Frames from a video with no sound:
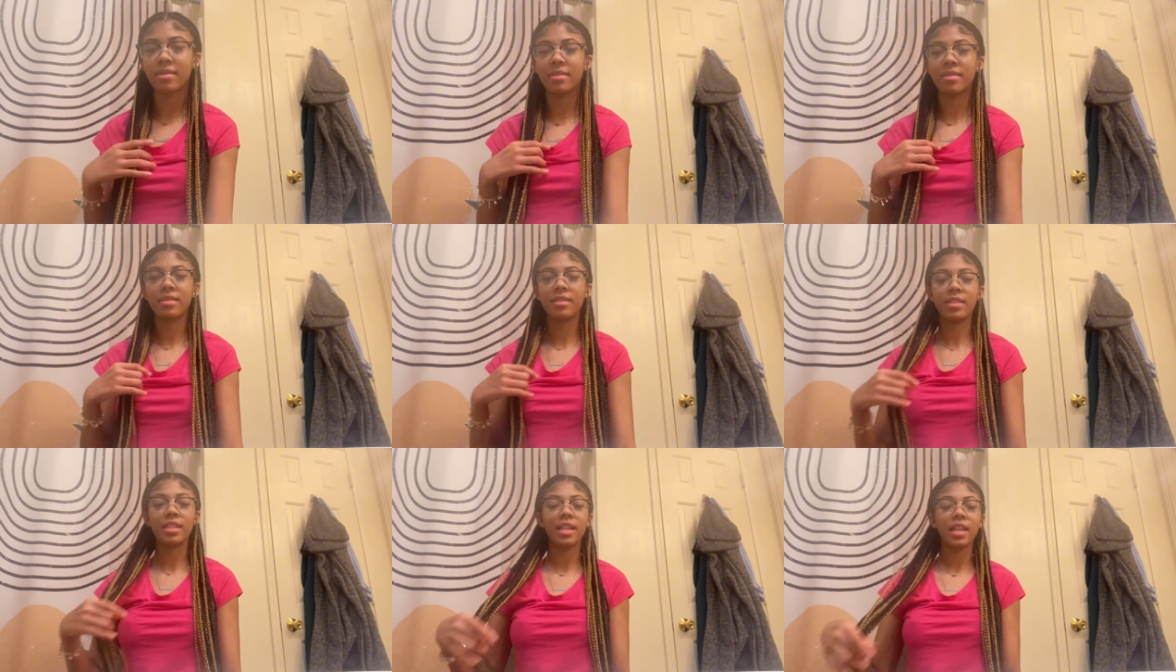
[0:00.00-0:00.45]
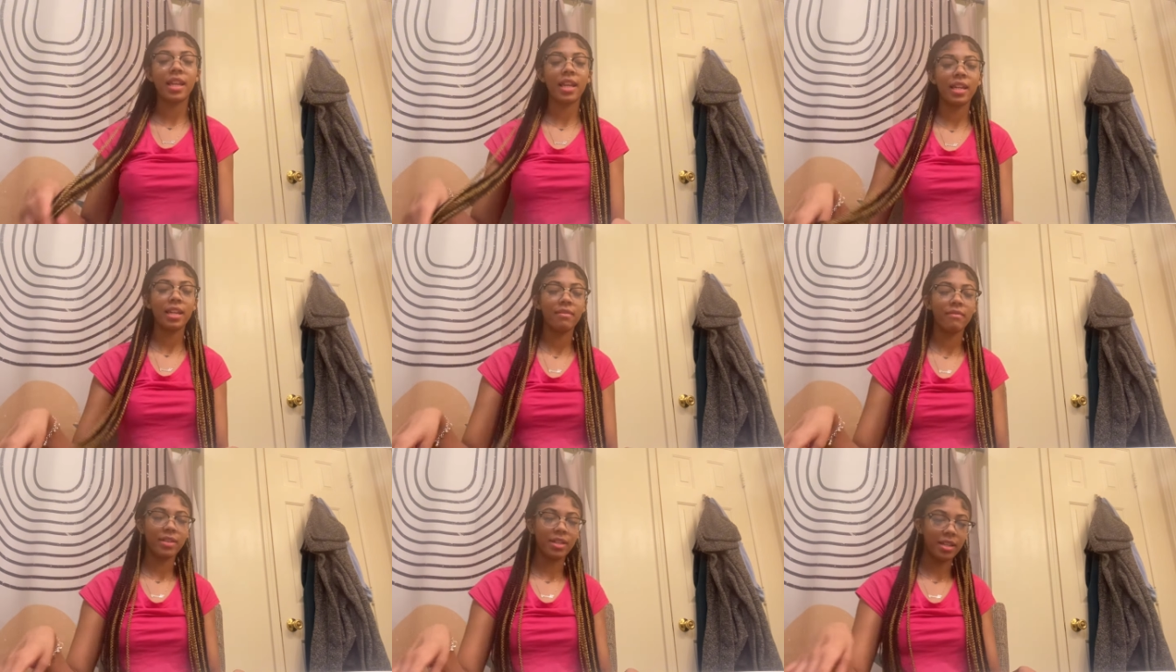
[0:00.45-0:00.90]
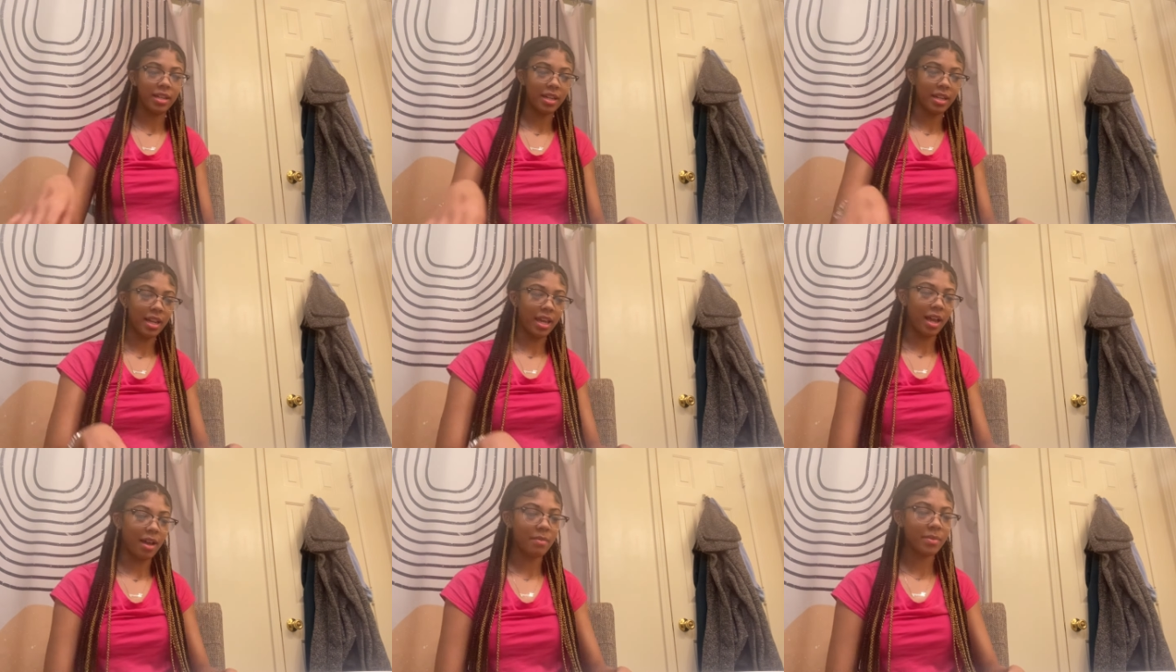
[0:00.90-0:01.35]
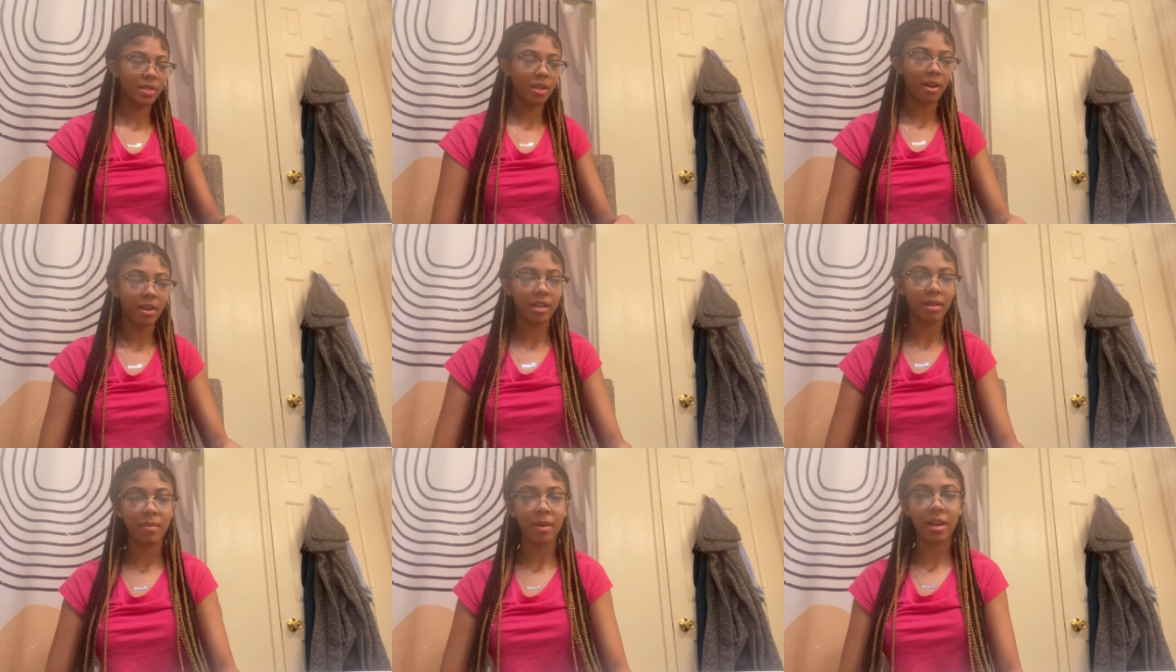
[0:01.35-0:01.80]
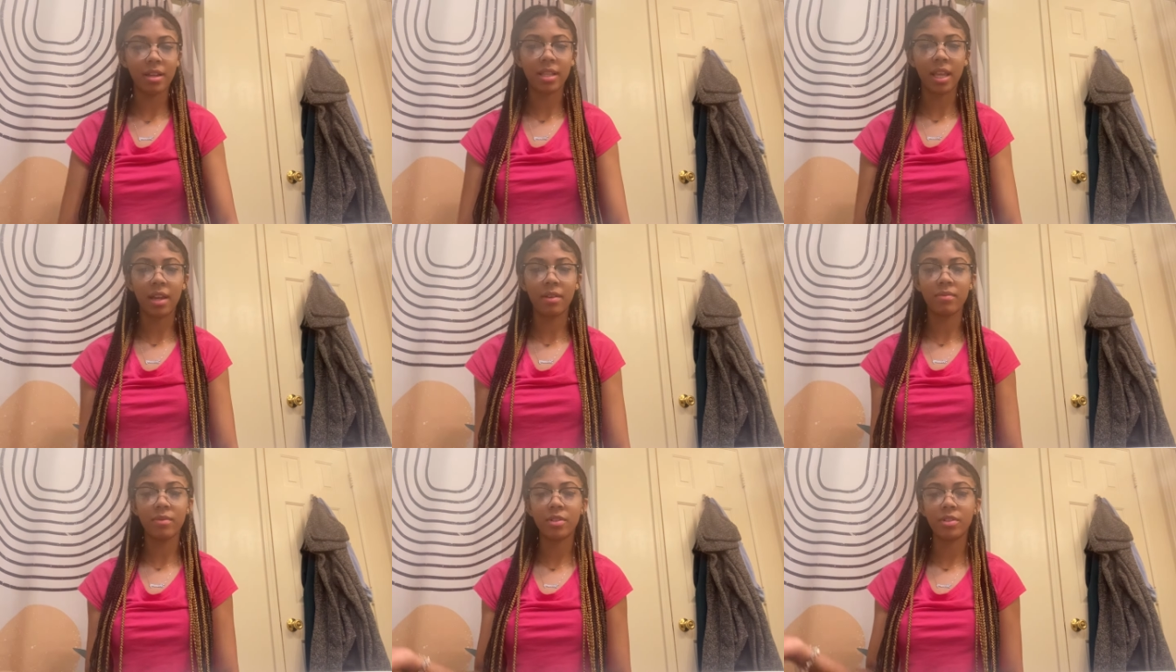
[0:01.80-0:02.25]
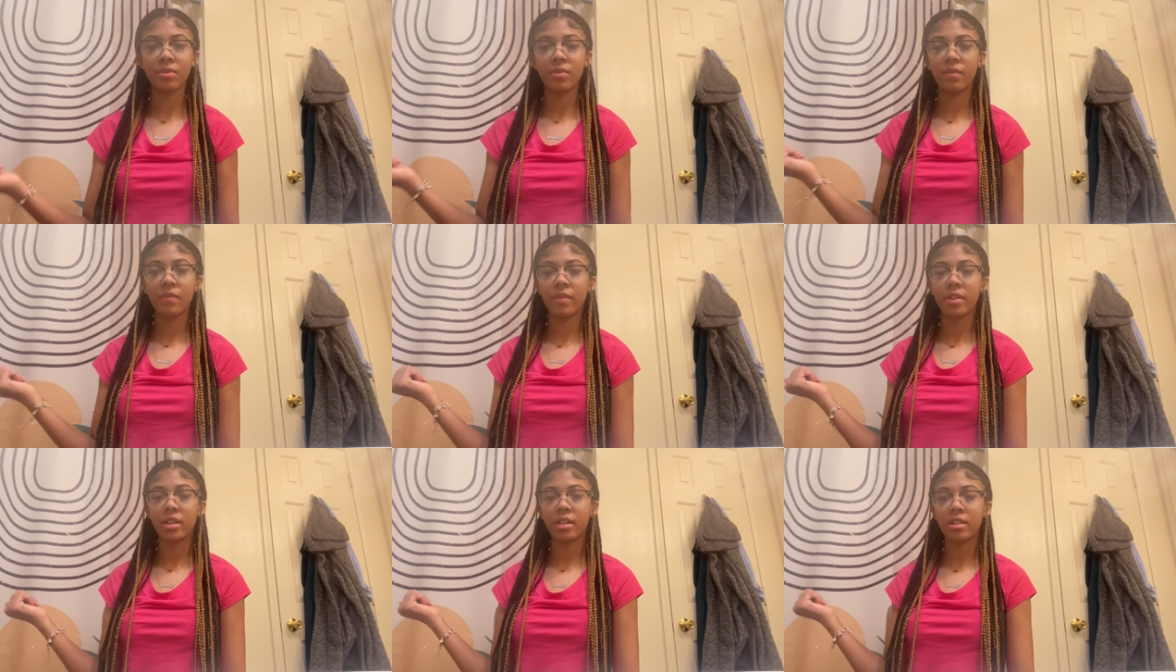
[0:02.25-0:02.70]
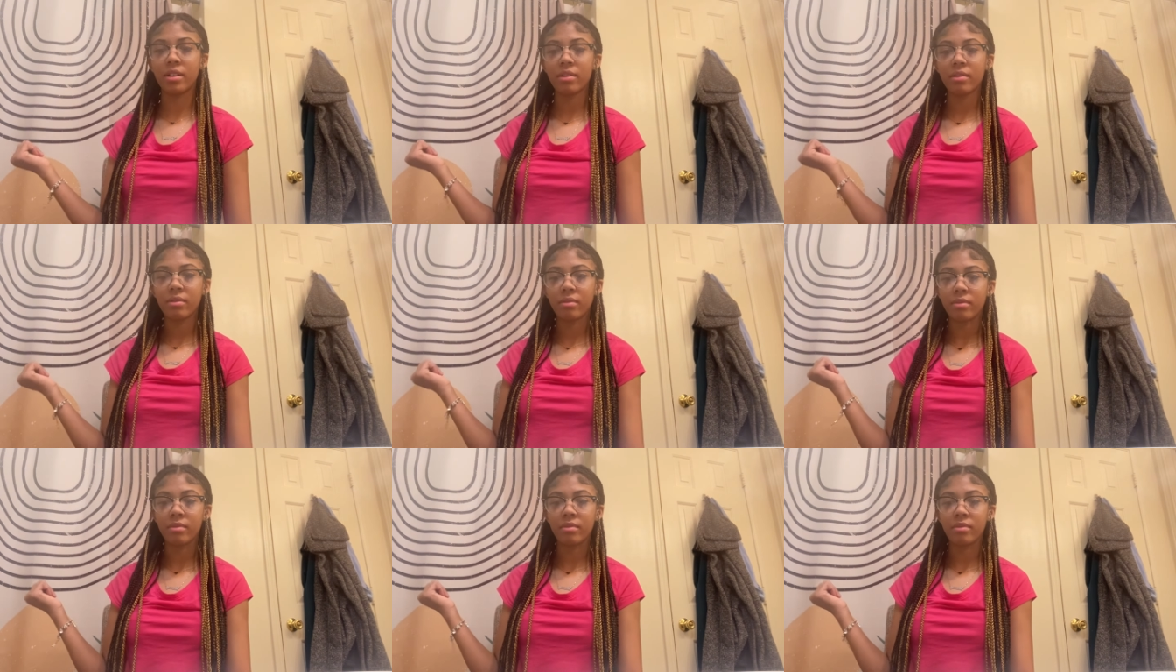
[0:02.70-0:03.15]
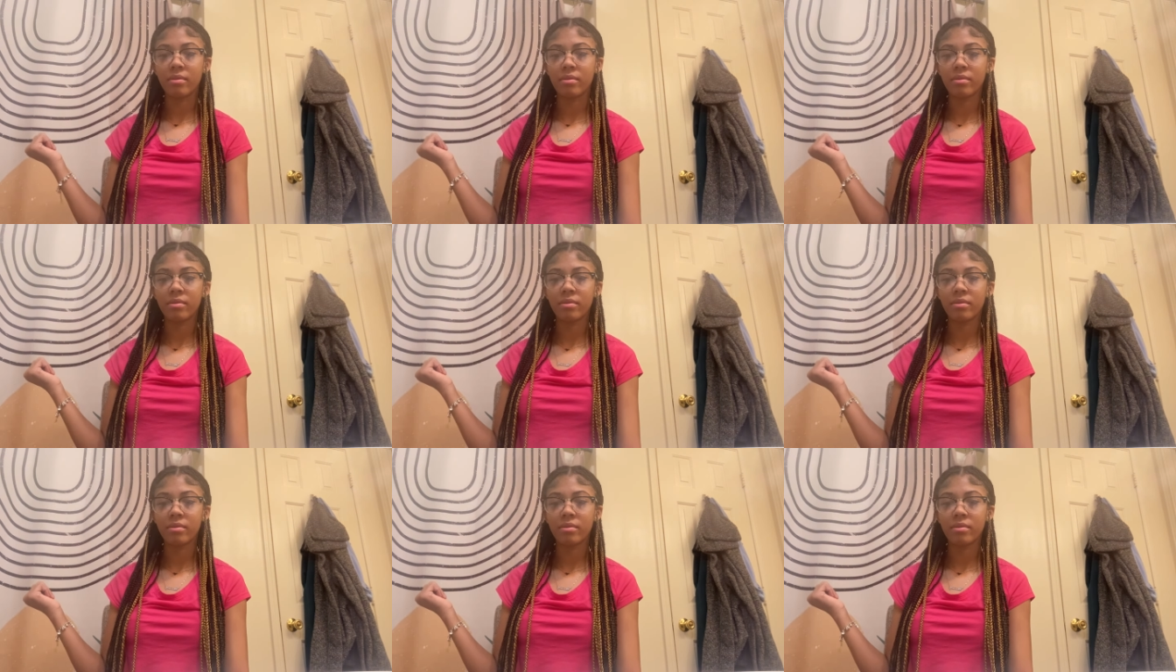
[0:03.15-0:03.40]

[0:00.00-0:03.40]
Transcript: And it ain't even none of that. I'm talking about like what you finna do.